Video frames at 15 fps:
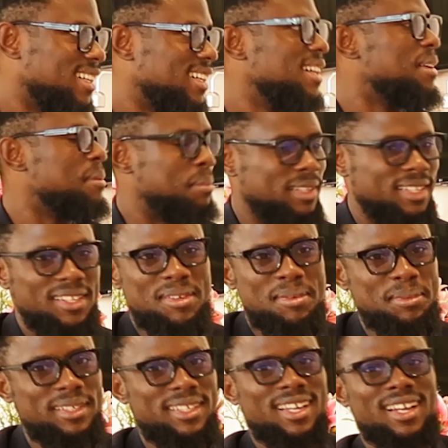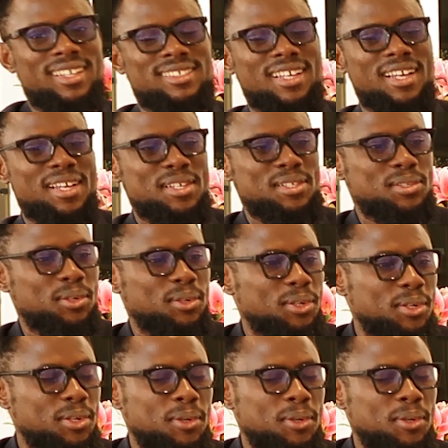Believe me, guys. So,